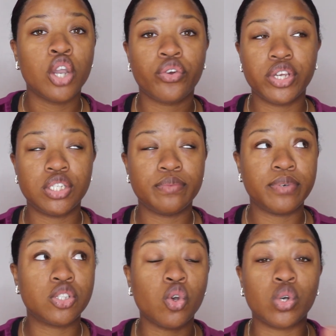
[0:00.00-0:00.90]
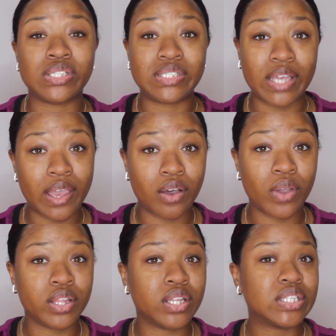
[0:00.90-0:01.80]
Christian books on sale
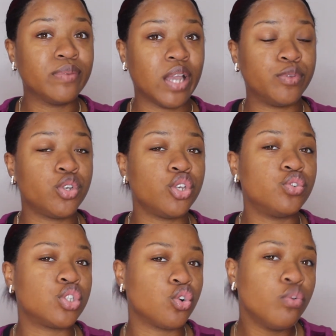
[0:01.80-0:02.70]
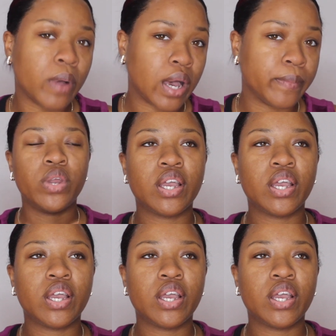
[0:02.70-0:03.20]
and then sometimes you can use a coupon.